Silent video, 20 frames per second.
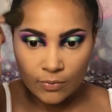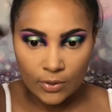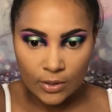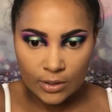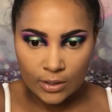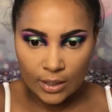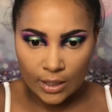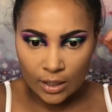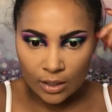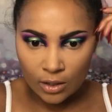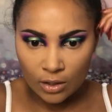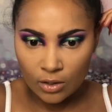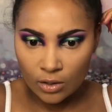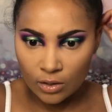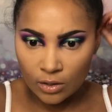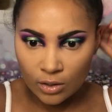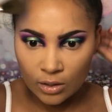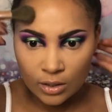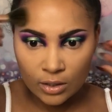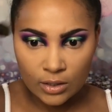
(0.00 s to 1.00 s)
is a
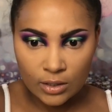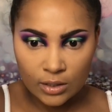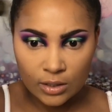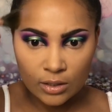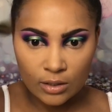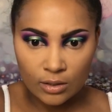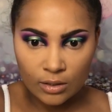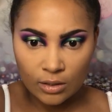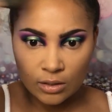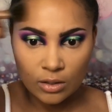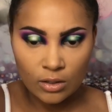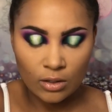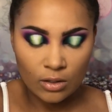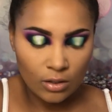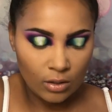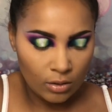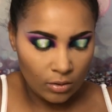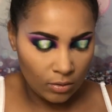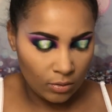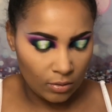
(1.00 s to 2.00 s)
good, you
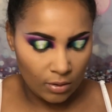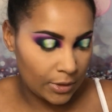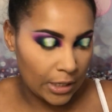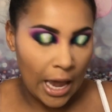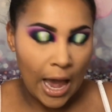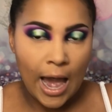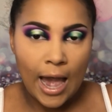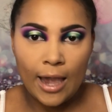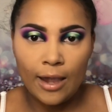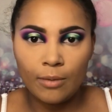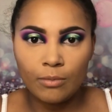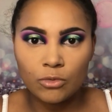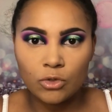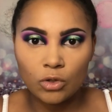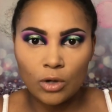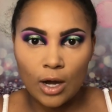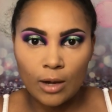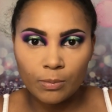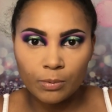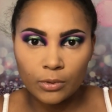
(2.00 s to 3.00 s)
know, time to
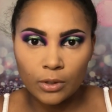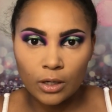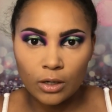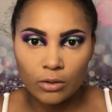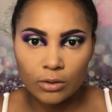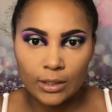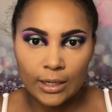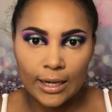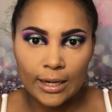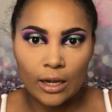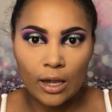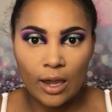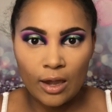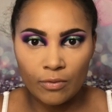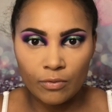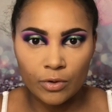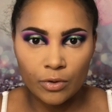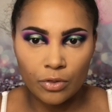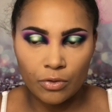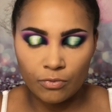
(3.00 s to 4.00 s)
upload, like
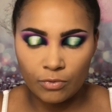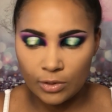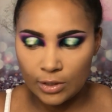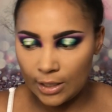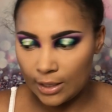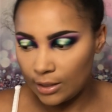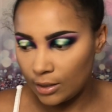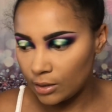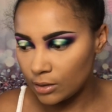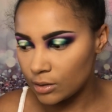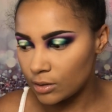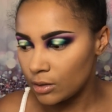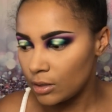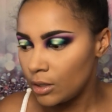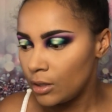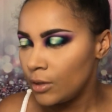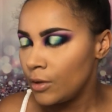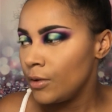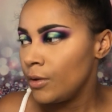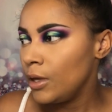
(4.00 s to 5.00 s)
every 3 days.
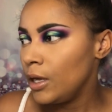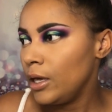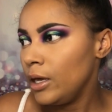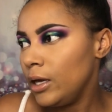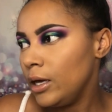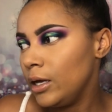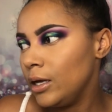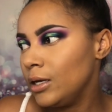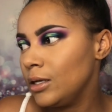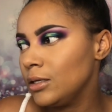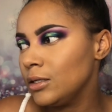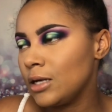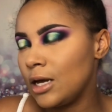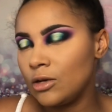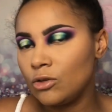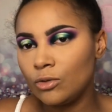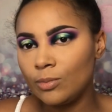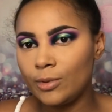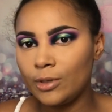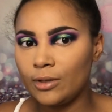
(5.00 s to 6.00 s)
And I
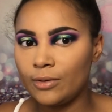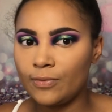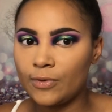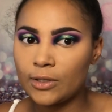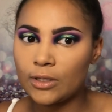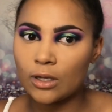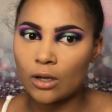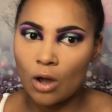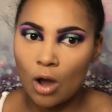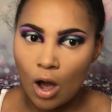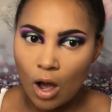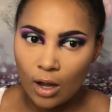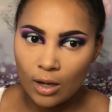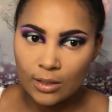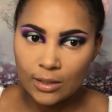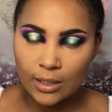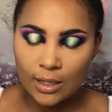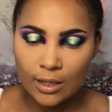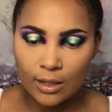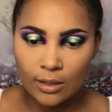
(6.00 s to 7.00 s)
do believe that the
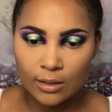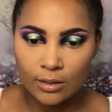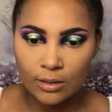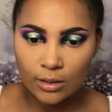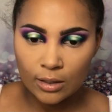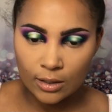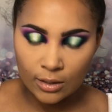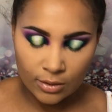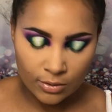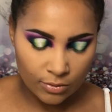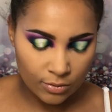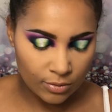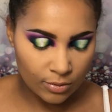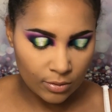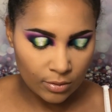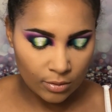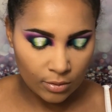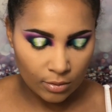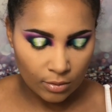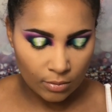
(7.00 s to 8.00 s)
content is
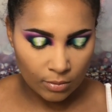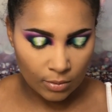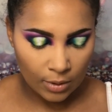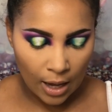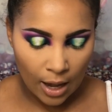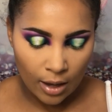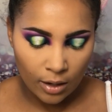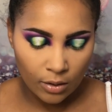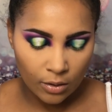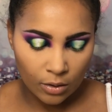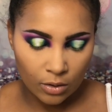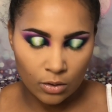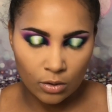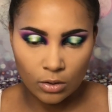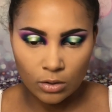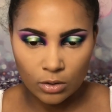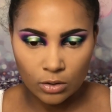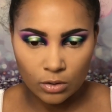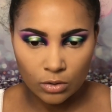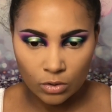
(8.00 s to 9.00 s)
kind of
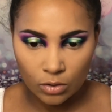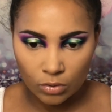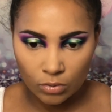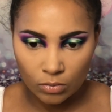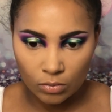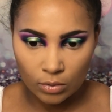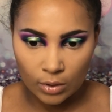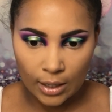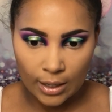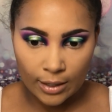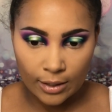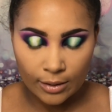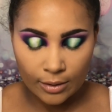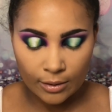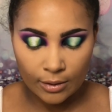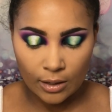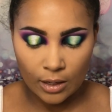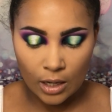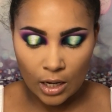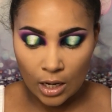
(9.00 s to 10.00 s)
good too, like
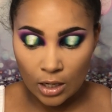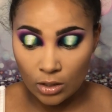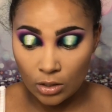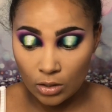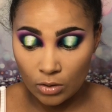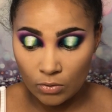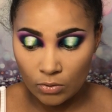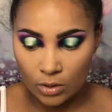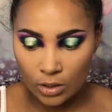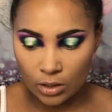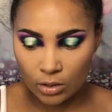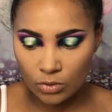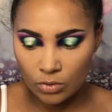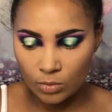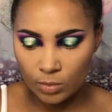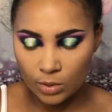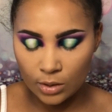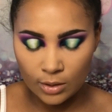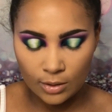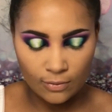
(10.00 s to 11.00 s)
I really do
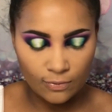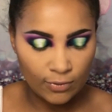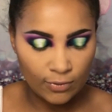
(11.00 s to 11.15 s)
believe